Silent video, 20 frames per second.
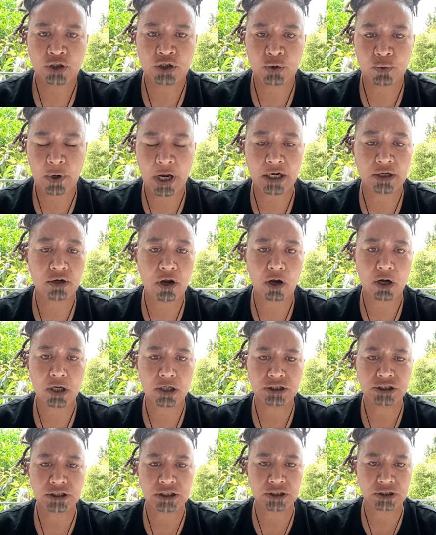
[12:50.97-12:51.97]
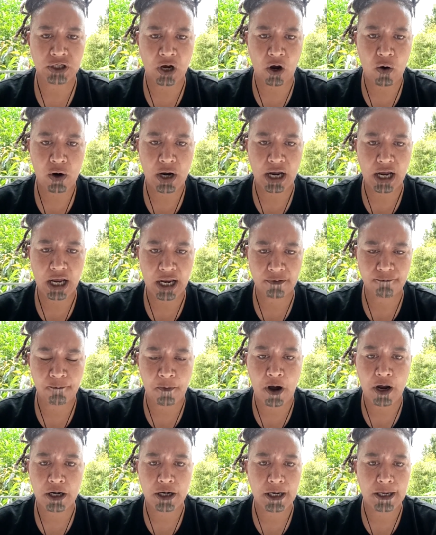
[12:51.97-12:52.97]
to acknowledge the tonga had
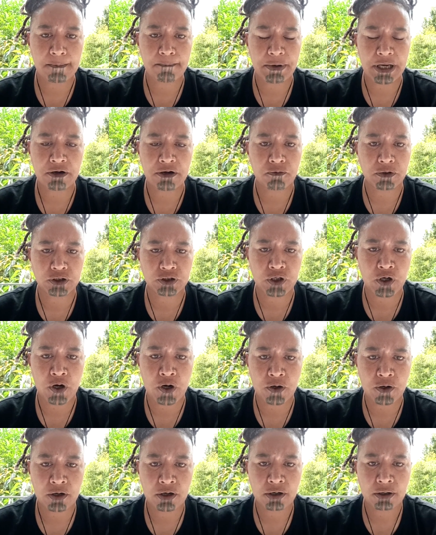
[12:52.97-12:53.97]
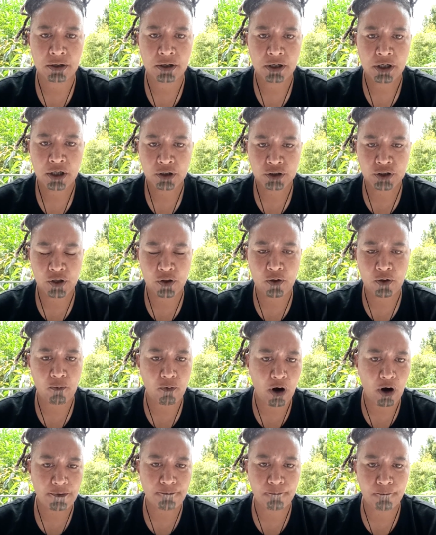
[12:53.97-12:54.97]
finally been returned to the
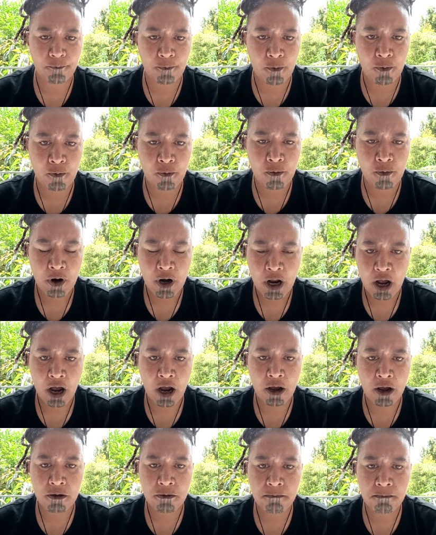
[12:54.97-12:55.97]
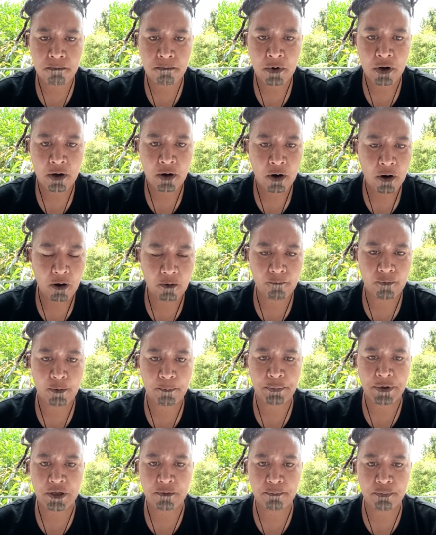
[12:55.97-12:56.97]
rightful home of
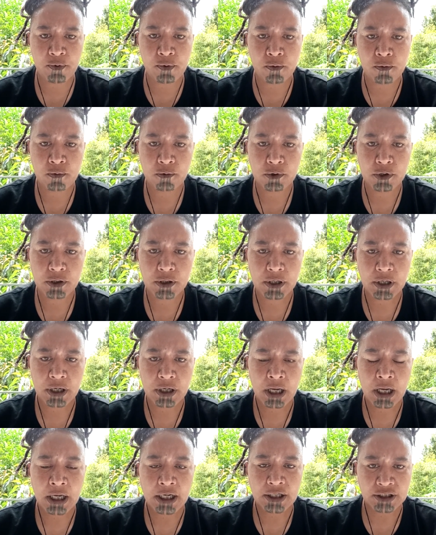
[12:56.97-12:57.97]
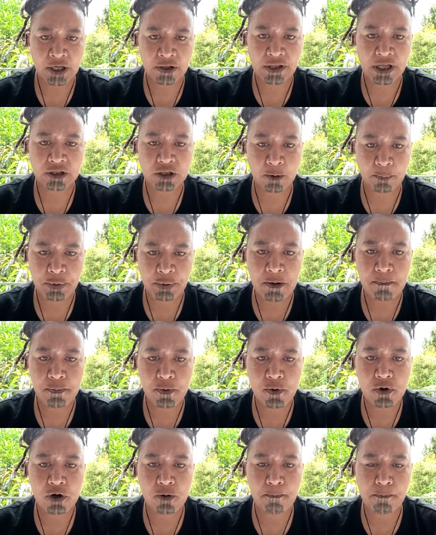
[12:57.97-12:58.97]
the people, so that the
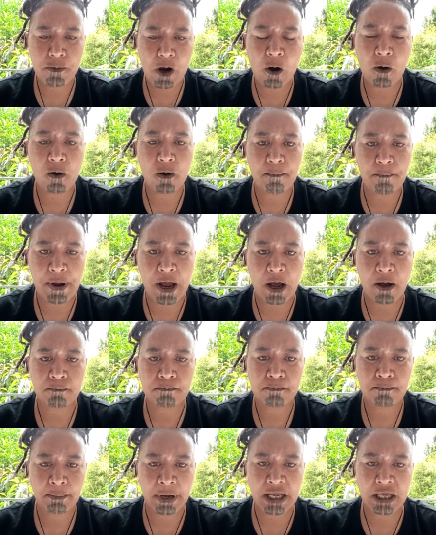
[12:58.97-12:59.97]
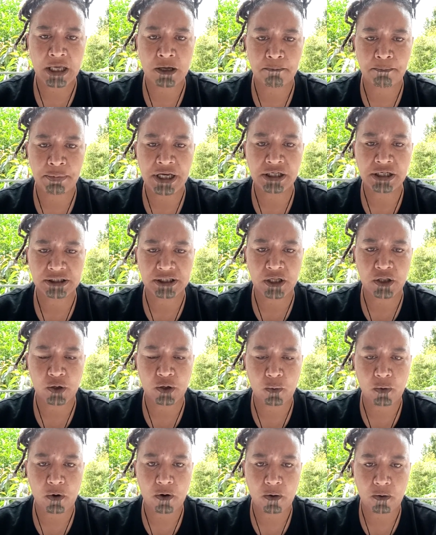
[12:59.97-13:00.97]
people could go about making peace in
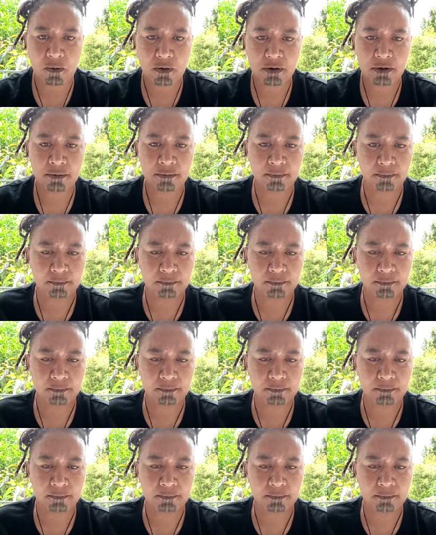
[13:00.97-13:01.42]
the world.